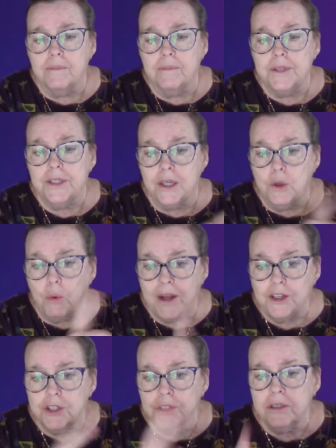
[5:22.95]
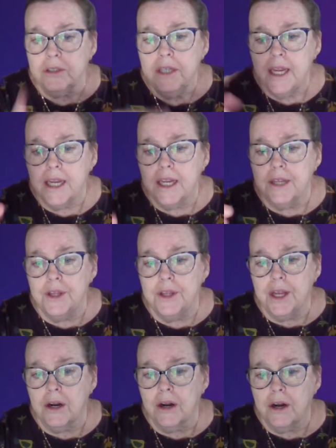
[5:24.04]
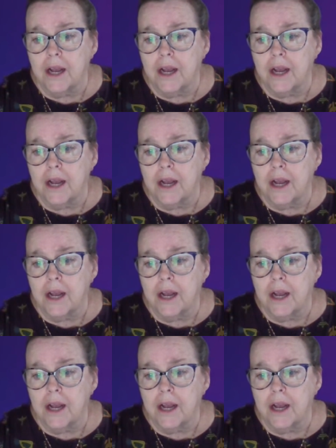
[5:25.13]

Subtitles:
sequential in their